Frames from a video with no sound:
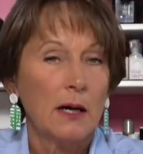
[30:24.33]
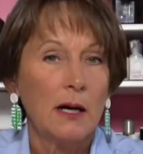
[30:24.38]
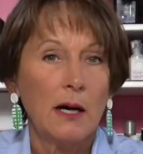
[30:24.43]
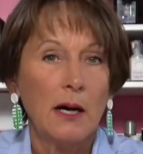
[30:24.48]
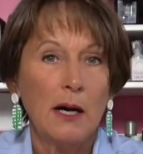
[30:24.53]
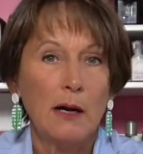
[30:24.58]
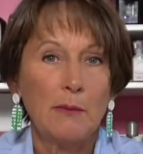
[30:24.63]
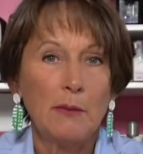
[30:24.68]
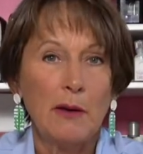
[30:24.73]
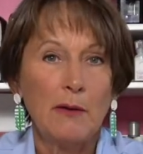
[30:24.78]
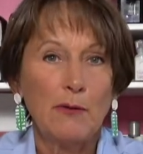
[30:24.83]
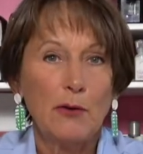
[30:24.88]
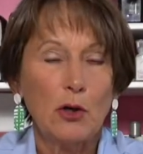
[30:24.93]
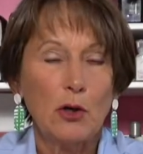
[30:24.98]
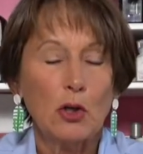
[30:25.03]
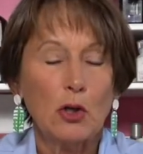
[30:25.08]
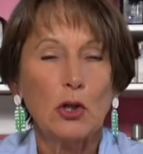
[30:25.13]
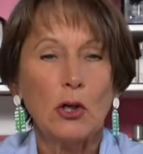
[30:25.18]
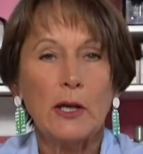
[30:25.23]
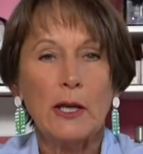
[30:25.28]
Um, if
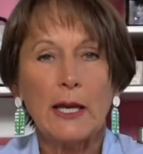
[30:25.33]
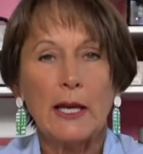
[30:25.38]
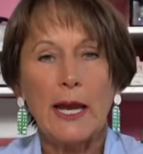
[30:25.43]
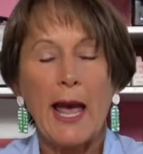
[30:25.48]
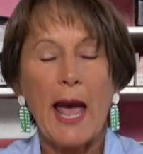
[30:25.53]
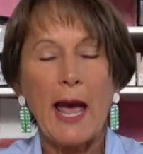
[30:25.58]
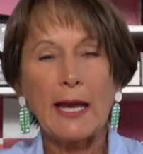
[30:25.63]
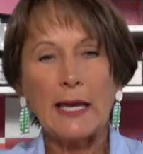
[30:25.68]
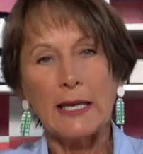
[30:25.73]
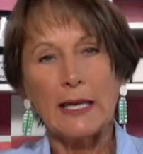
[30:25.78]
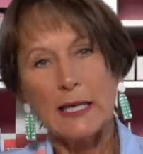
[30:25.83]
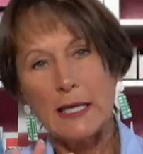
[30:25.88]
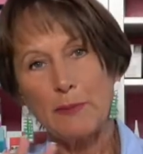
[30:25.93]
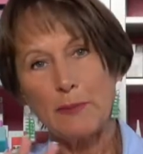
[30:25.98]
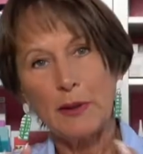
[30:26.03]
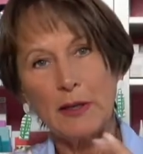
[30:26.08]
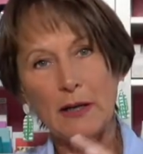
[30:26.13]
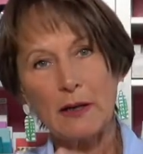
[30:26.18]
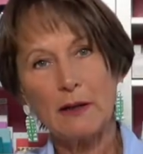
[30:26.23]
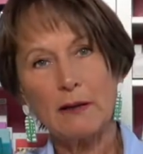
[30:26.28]
you're looking at
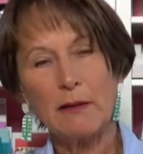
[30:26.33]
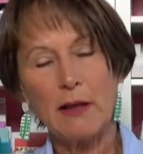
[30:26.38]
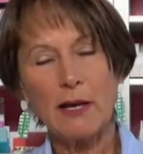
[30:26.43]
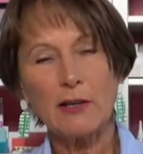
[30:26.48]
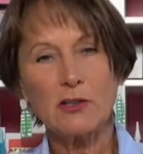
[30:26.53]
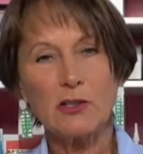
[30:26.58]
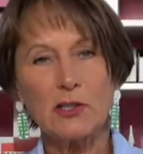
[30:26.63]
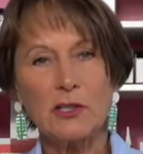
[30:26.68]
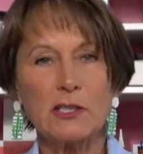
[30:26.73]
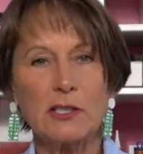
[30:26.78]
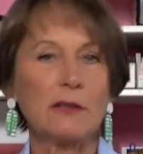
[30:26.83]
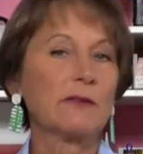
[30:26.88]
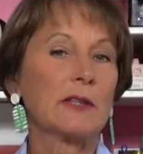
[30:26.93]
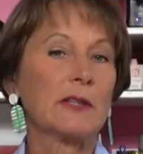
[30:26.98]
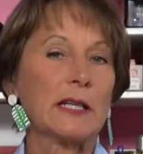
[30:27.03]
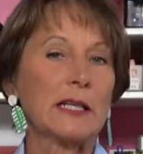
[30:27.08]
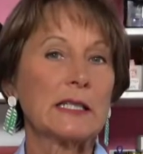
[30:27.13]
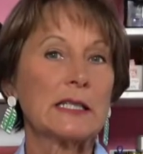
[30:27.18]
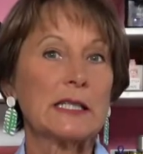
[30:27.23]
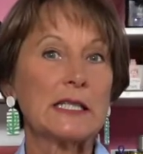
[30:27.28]
keeping collections of
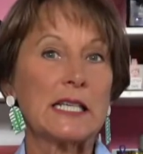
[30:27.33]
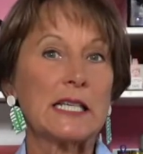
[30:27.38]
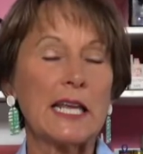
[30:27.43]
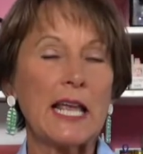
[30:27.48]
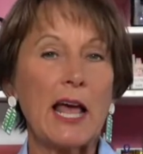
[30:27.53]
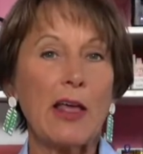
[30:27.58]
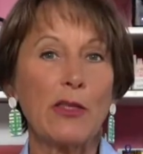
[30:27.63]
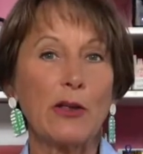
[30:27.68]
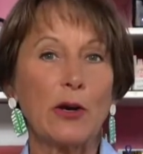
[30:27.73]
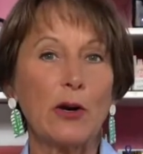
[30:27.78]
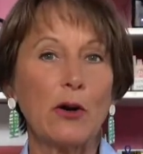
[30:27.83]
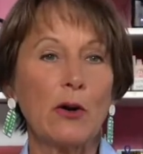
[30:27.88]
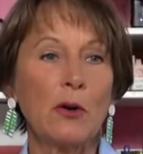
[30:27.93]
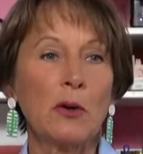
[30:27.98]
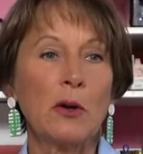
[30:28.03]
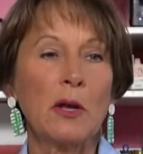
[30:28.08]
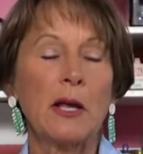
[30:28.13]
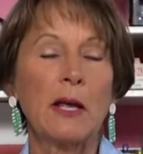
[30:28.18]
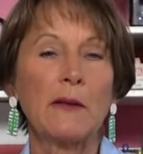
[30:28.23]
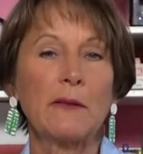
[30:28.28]
things together,